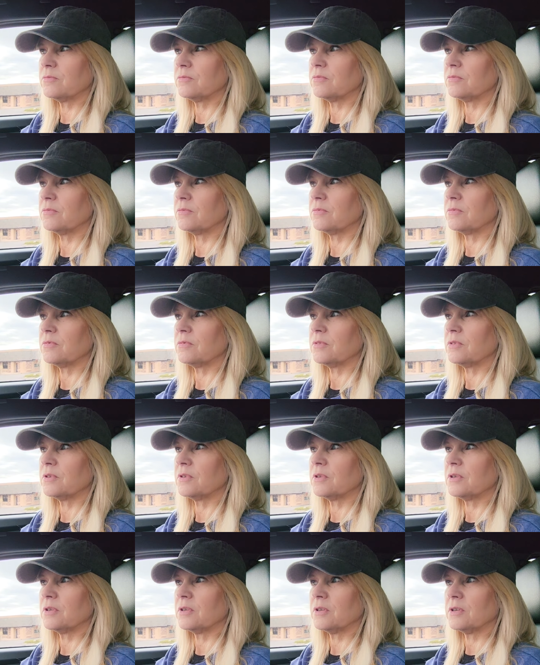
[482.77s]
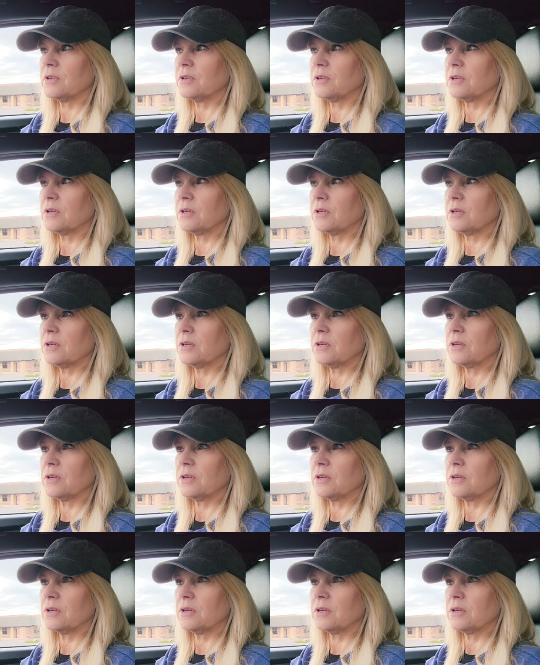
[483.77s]

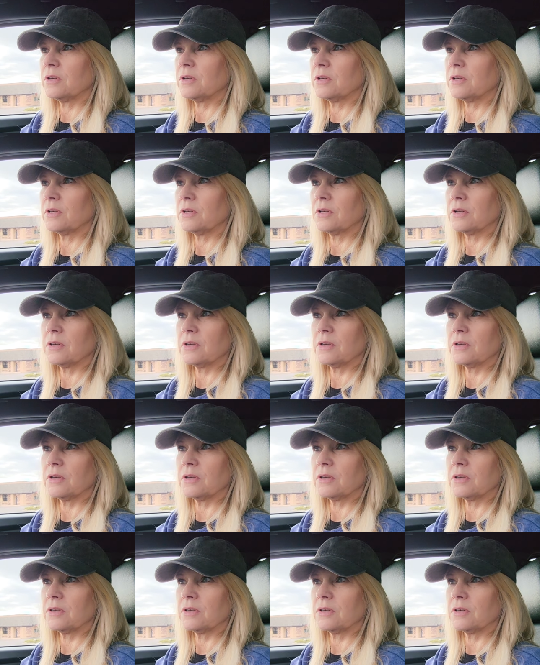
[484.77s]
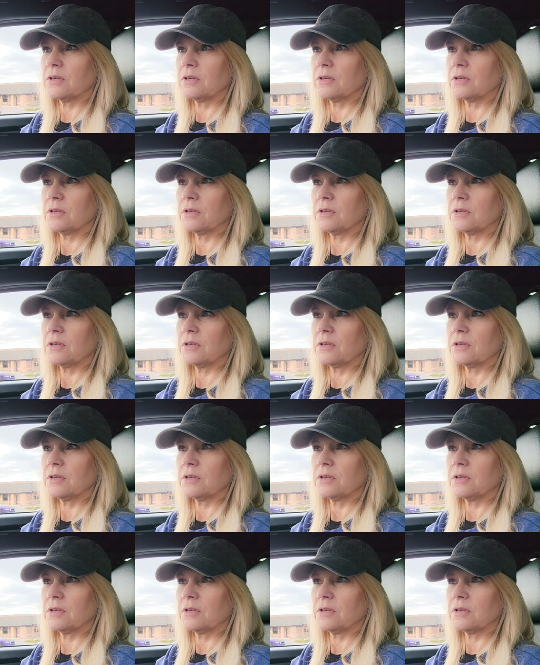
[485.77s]
Nobody speaks.